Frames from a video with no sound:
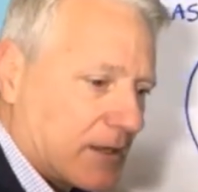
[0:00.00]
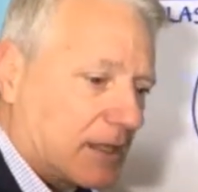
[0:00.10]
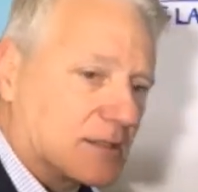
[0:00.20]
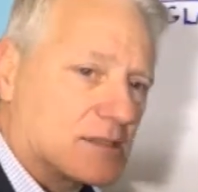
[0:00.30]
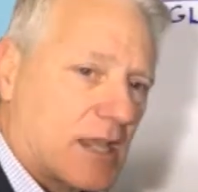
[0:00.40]

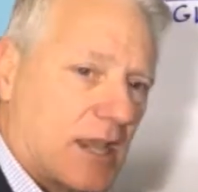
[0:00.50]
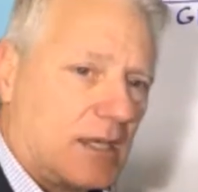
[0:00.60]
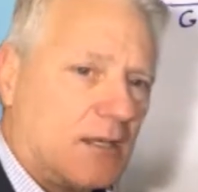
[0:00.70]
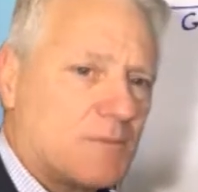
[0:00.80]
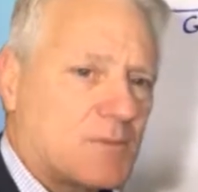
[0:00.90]

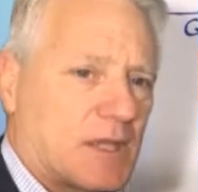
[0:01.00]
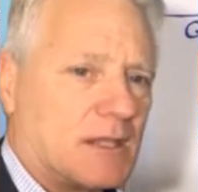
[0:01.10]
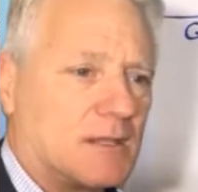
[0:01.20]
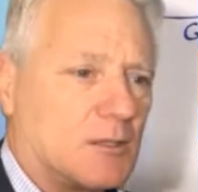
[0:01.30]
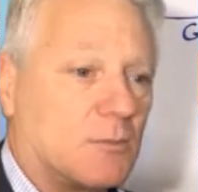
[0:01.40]
understanding
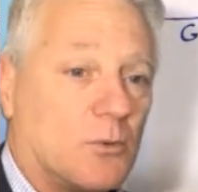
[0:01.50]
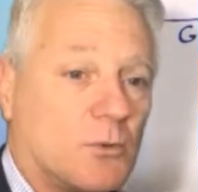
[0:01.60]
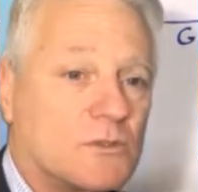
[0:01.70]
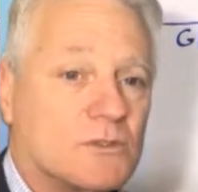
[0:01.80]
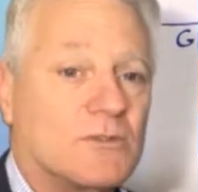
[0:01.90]
and the
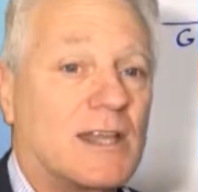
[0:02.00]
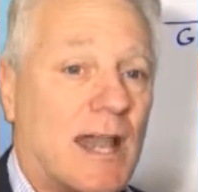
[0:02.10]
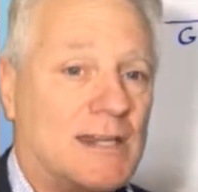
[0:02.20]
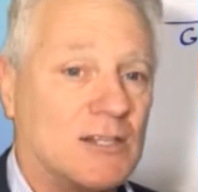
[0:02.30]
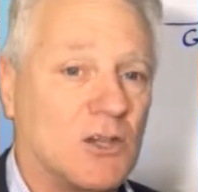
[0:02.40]
importance of
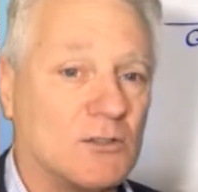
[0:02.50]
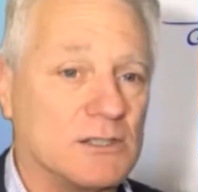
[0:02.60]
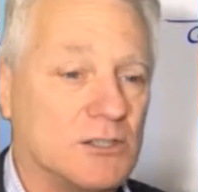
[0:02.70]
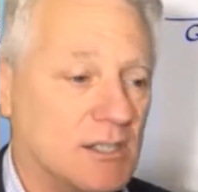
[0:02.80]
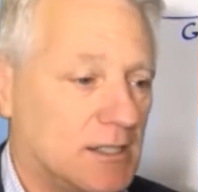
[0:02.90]
gaining
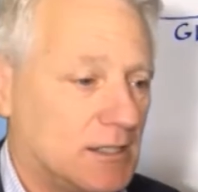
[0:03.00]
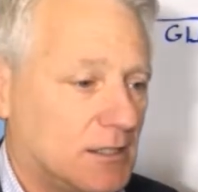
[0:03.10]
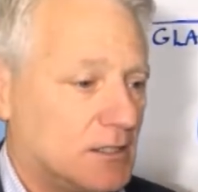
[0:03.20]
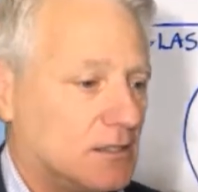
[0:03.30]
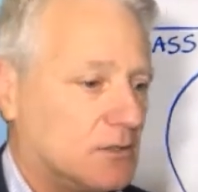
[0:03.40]
knowledge.
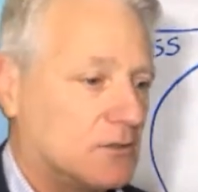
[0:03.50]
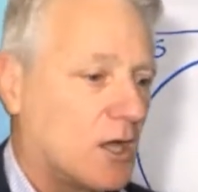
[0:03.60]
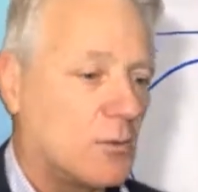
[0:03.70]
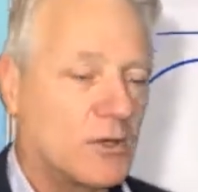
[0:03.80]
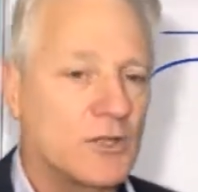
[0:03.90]
You'll
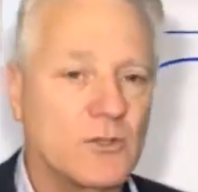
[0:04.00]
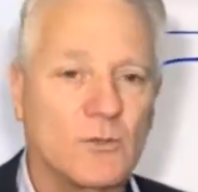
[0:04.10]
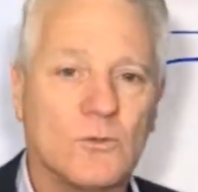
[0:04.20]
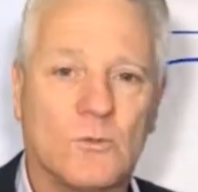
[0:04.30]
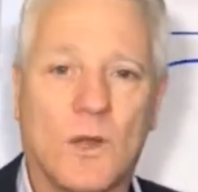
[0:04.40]
know when I
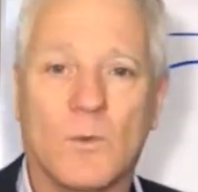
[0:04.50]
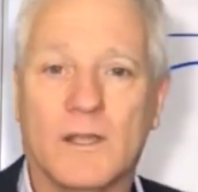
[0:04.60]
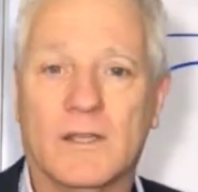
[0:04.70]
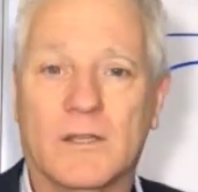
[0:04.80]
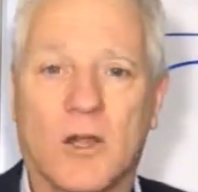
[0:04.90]
do 1
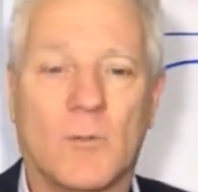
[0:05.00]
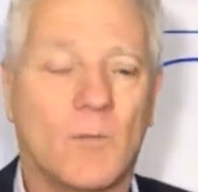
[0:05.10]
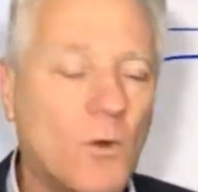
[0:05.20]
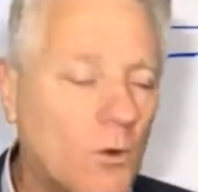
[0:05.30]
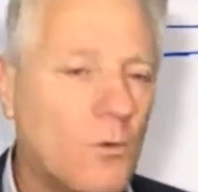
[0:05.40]
week at a time,
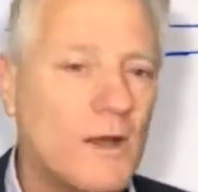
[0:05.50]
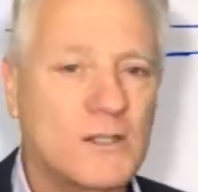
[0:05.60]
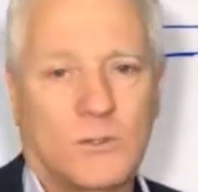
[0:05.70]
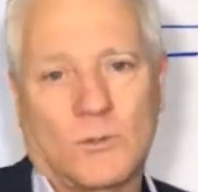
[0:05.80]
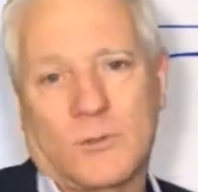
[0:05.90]
I'm
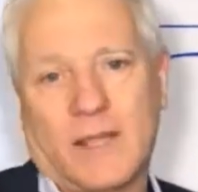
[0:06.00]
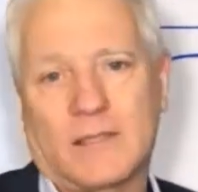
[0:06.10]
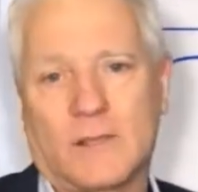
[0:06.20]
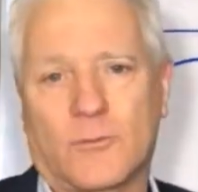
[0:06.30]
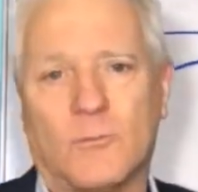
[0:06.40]
always talking about
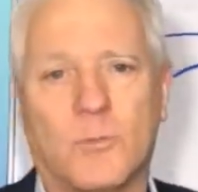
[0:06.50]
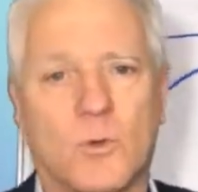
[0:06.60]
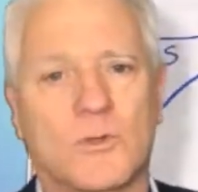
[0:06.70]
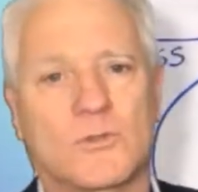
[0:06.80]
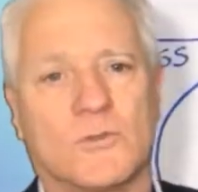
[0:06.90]
different
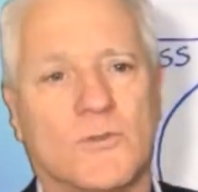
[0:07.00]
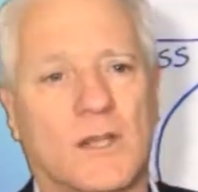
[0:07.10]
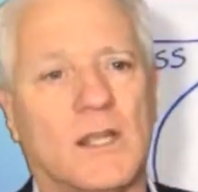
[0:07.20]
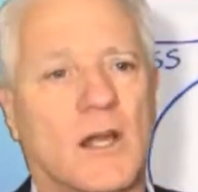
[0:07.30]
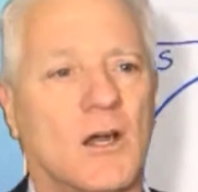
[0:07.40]
books or
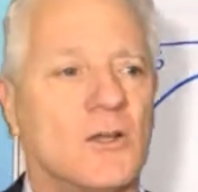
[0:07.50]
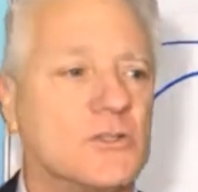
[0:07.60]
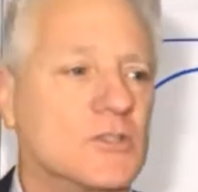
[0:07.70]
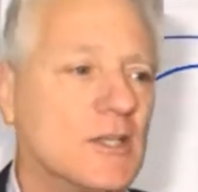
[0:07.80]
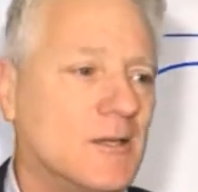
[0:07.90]

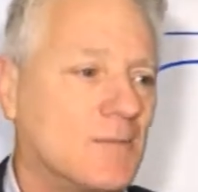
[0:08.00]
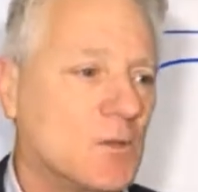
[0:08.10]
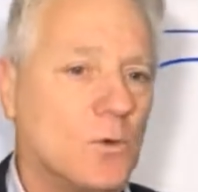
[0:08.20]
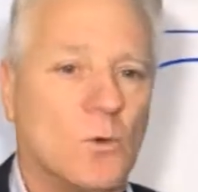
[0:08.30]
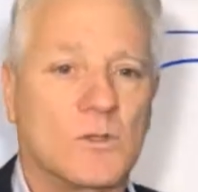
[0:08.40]
videos
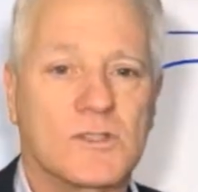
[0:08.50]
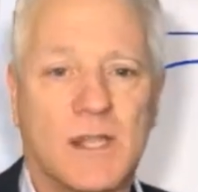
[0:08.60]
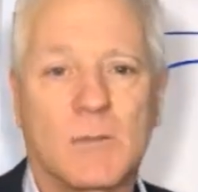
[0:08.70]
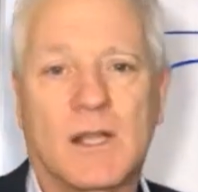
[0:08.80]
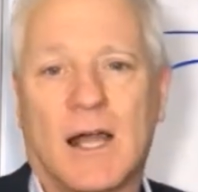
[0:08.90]
or
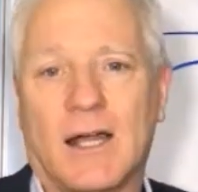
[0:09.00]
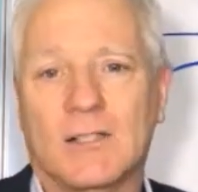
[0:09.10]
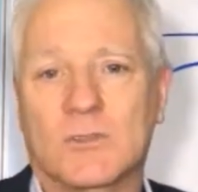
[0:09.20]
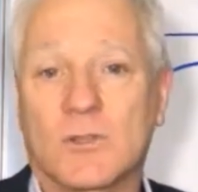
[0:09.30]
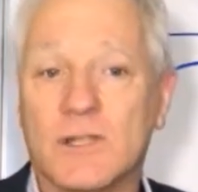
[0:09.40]

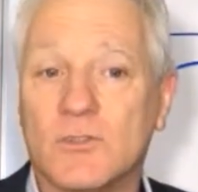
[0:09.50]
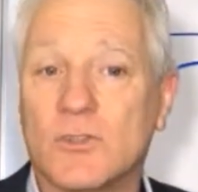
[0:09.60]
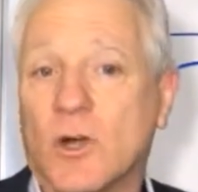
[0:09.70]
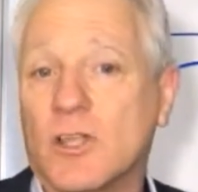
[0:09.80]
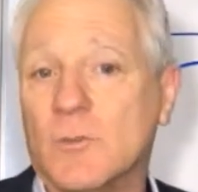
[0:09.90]
seminars or even
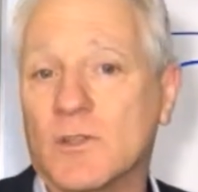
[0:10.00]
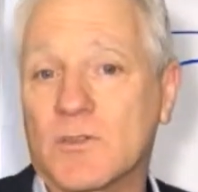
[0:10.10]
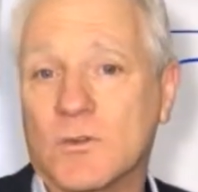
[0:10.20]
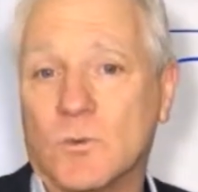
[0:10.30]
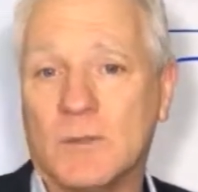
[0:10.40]

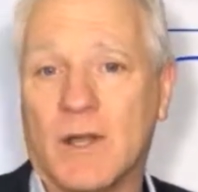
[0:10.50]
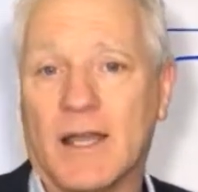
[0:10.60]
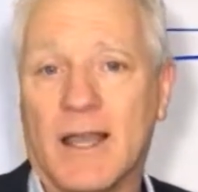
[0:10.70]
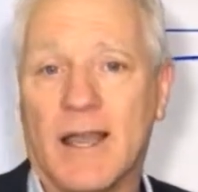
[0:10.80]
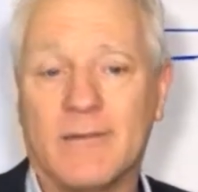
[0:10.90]
documents that we
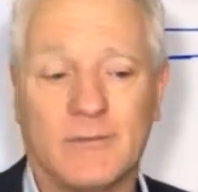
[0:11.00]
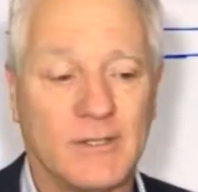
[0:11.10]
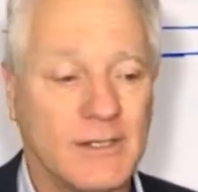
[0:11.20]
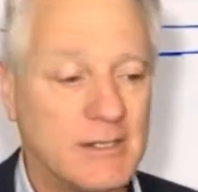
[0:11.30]
may have.